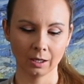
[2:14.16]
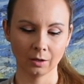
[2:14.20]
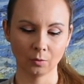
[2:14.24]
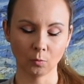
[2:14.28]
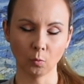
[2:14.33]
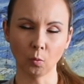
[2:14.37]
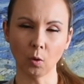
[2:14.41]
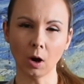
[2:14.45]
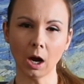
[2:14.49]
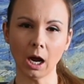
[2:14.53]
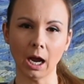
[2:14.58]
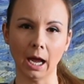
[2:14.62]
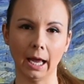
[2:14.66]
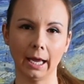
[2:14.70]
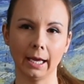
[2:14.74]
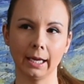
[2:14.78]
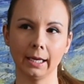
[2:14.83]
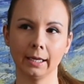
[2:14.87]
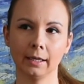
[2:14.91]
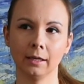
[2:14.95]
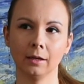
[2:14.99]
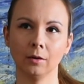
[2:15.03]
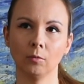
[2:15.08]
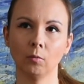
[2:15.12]

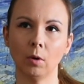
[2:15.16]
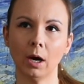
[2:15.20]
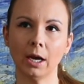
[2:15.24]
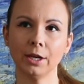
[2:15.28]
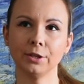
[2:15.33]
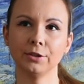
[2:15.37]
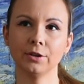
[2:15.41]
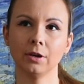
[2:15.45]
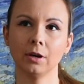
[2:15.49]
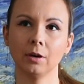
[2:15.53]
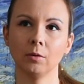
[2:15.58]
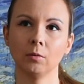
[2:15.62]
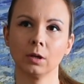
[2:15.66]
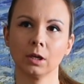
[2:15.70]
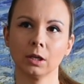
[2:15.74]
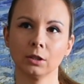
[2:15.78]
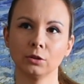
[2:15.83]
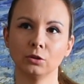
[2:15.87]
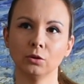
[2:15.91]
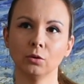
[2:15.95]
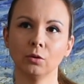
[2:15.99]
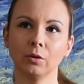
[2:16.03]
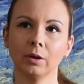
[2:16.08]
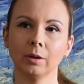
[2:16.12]
why do I want
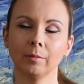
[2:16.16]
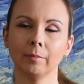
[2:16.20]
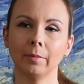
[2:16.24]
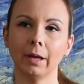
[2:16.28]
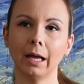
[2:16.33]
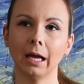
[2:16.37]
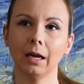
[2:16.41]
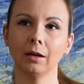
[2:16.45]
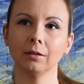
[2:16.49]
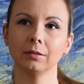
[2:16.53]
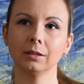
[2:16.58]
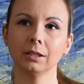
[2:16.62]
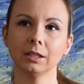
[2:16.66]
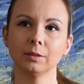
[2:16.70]
to talk about